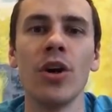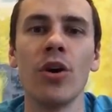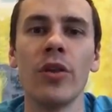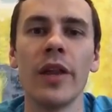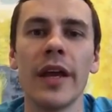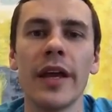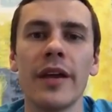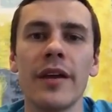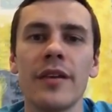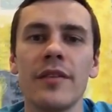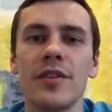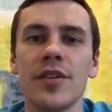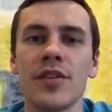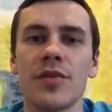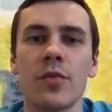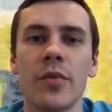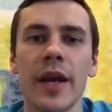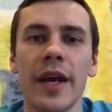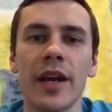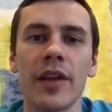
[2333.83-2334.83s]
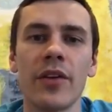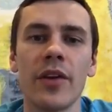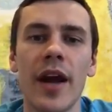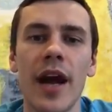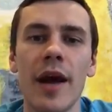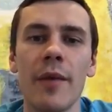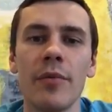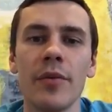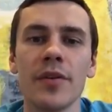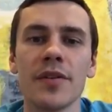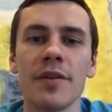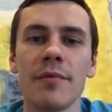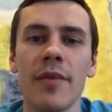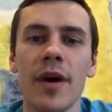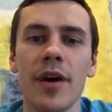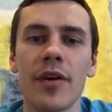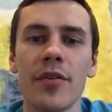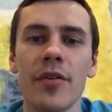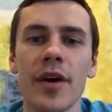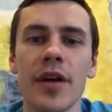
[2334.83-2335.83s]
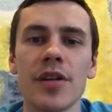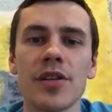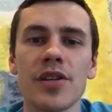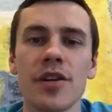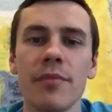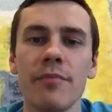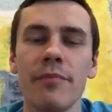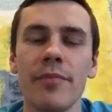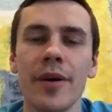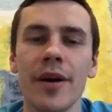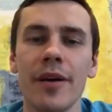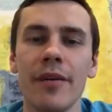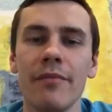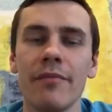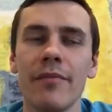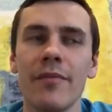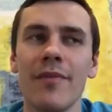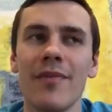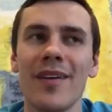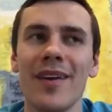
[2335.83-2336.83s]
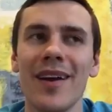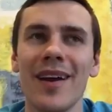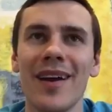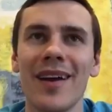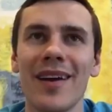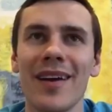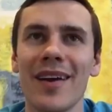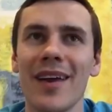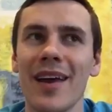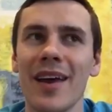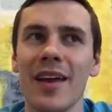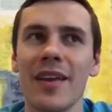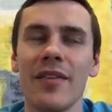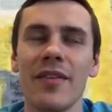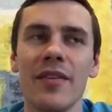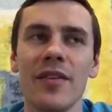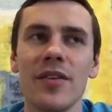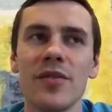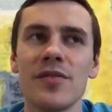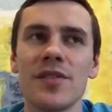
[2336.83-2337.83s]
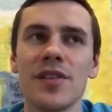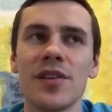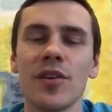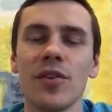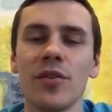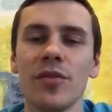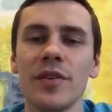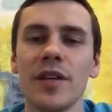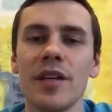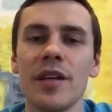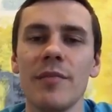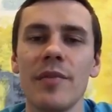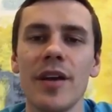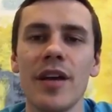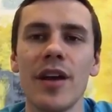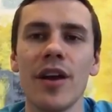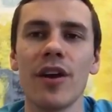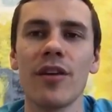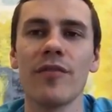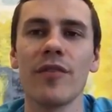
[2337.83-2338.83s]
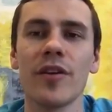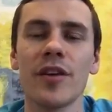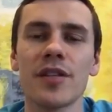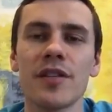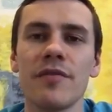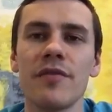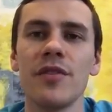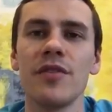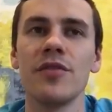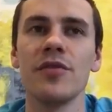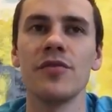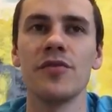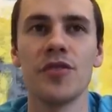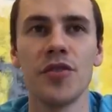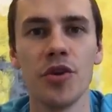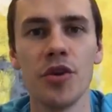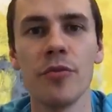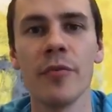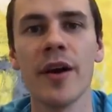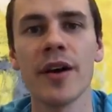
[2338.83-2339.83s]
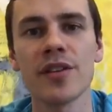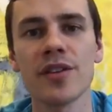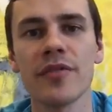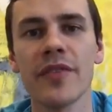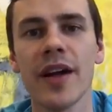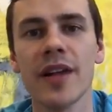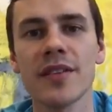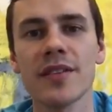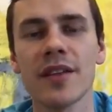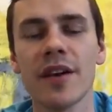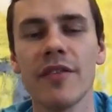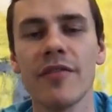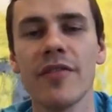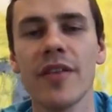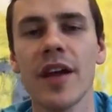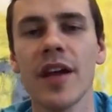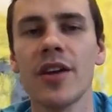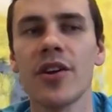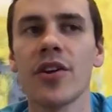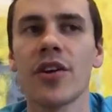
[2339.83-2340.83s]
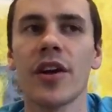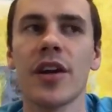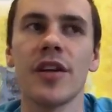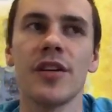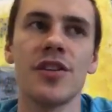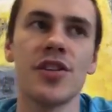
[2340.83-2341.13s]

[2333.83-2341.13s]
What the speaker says: like just regular apples in moderation. But again, you still need to be careful, because if you do too much of that stuff, then you're going to